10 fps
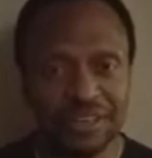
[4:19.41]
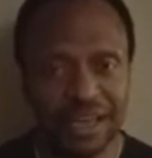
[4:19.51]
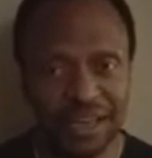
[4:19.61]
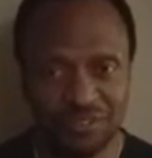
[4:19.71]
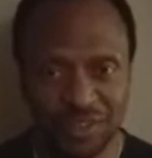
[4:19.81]
Like
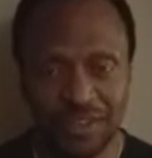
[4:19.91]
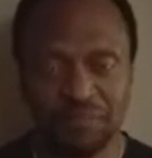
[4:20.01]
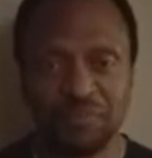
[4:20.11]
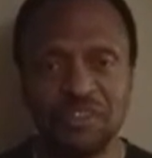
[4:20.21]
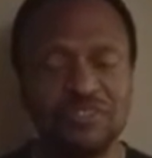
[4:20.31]
I said,
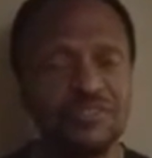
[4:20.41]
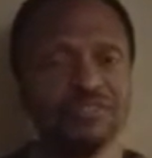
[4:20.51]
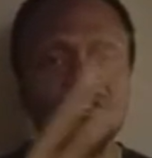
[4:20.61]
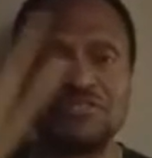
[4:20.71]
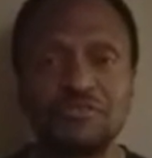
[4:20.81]
this is
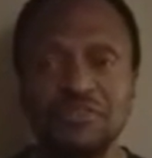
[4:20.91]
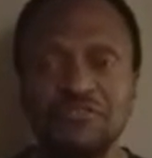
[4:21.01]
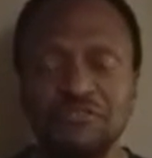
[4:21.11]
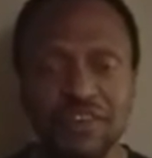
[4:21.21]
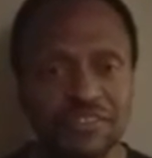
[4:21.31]
just a
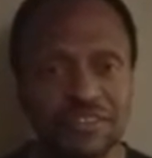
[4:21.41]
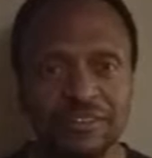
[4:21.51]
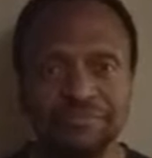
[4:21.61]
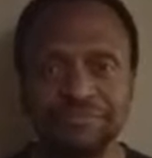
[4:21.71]
refresher.